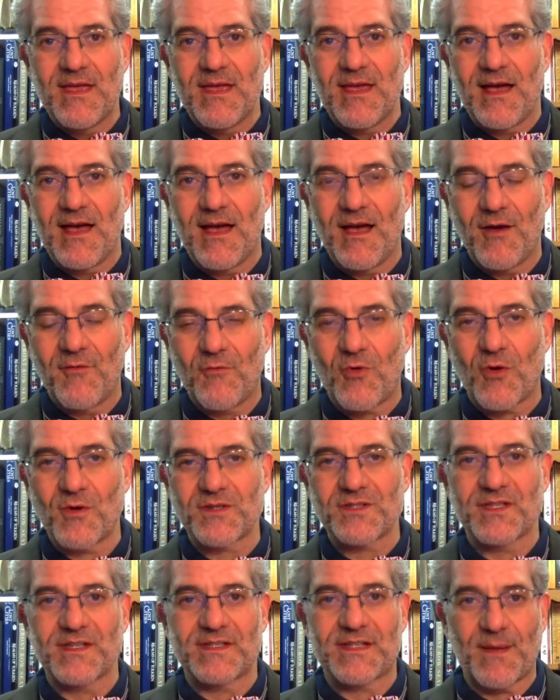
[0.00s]
Of
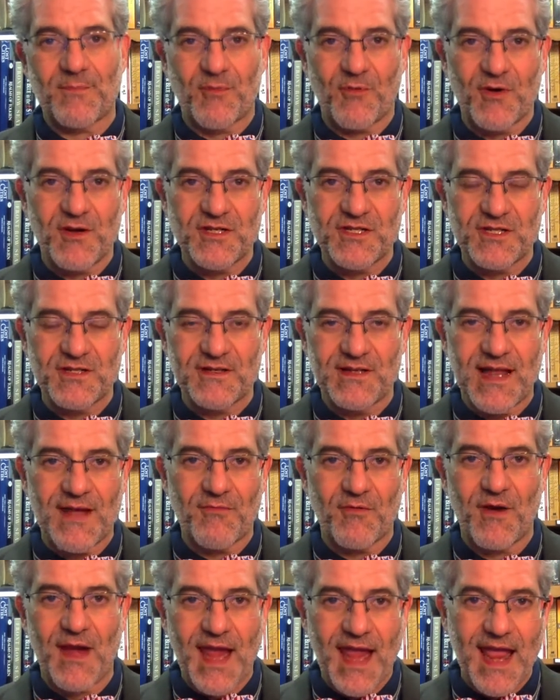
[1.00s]
course, the separation
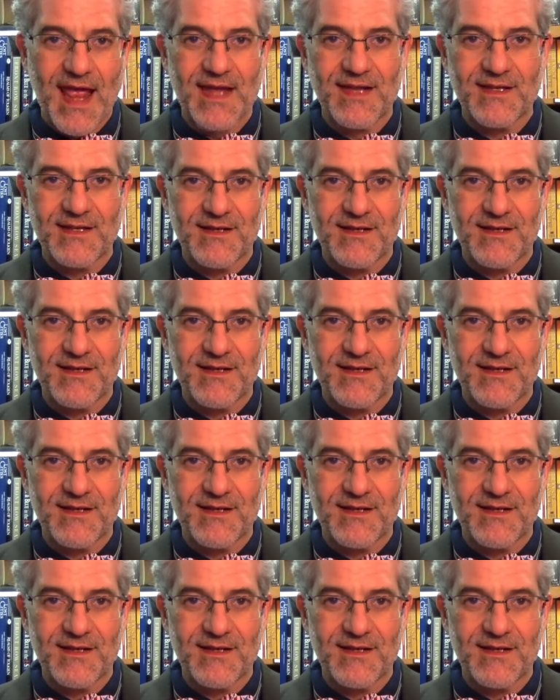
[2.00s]
never had